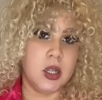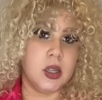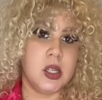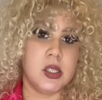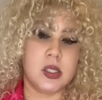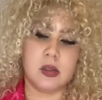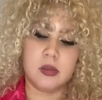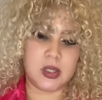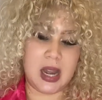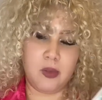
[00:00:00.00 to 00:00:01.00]
This
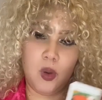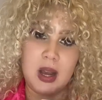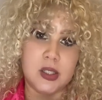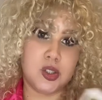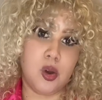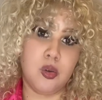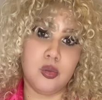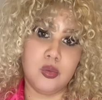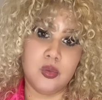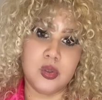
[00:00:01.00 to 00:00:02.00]
tarot has
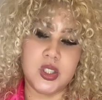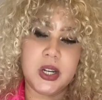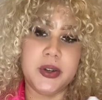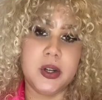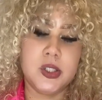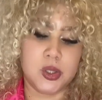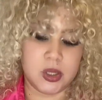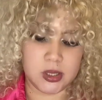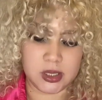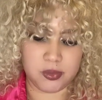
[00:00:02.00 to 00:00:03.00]
no gender, so
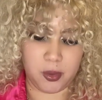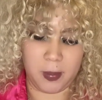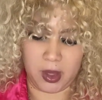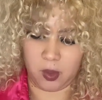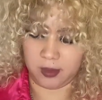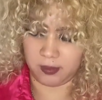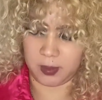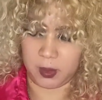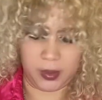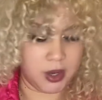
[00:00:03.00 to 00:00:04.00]
this is for male and
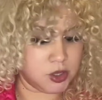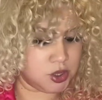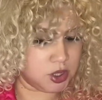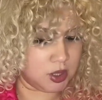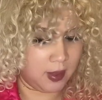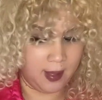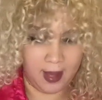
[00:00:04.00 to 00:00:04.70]
female energy